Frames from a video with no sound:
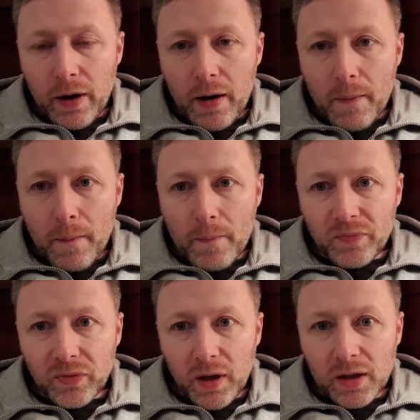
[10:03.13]
And
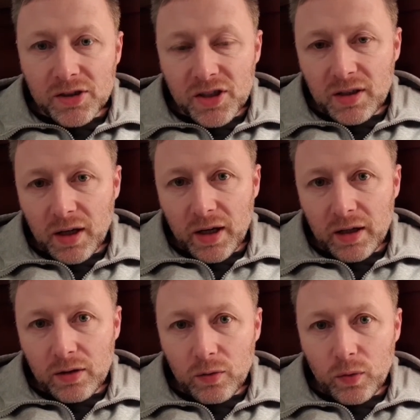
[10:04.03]
she
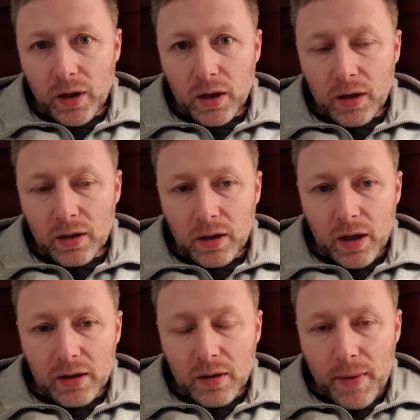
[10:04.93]
died with
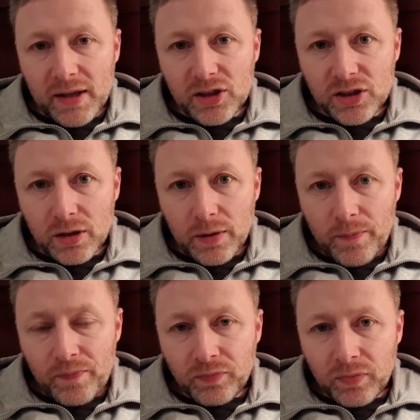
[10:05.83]
dementia.
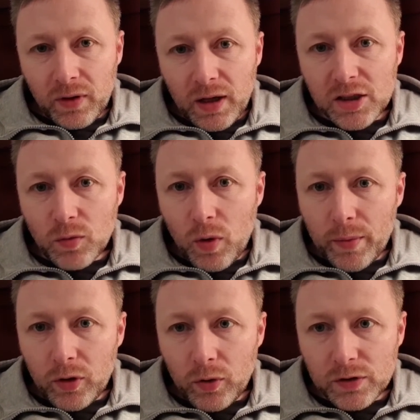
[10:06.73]
It's a
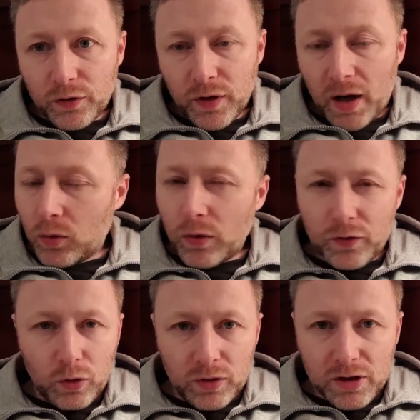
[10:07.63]
woman who was fit. I know
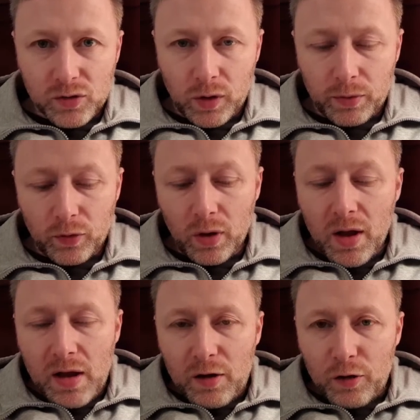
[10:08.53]
I've told this story
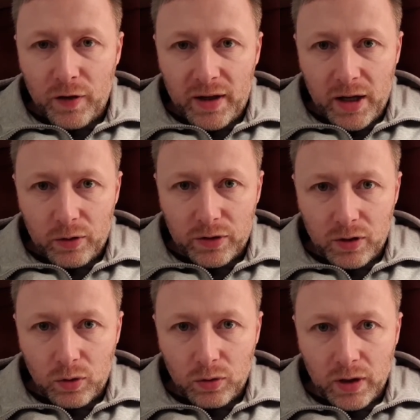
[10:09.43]
before. fit and
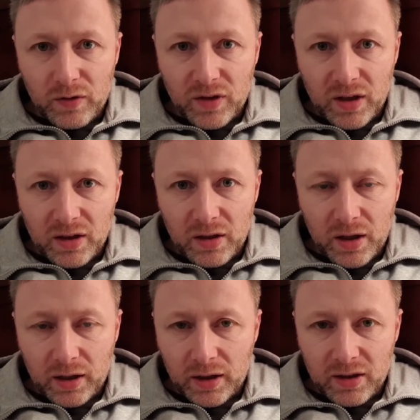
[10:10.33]
healthy their whole life, didn't
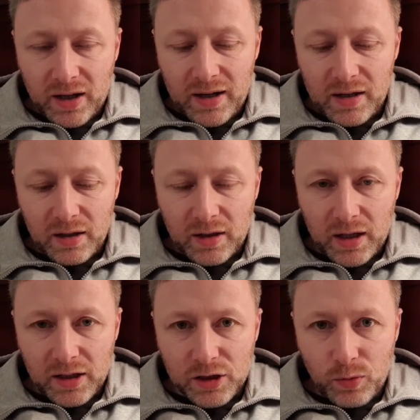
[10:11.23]
hardly drank,
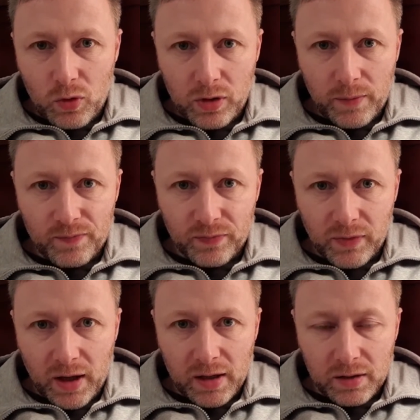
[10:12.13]
didn't smoke,
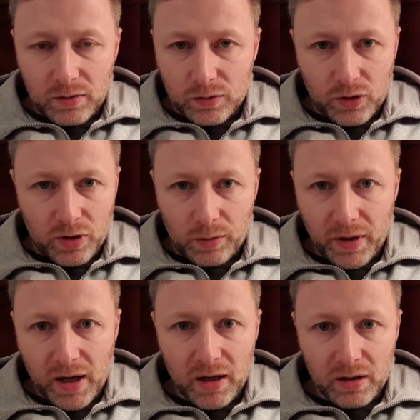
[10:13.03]
was out on the
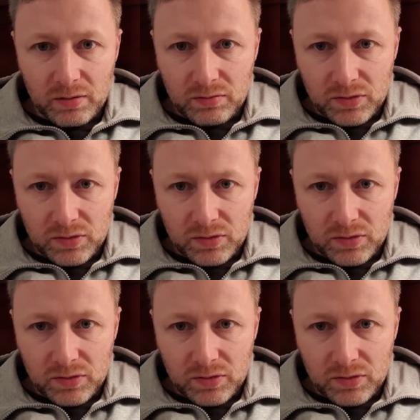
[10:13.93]
bike,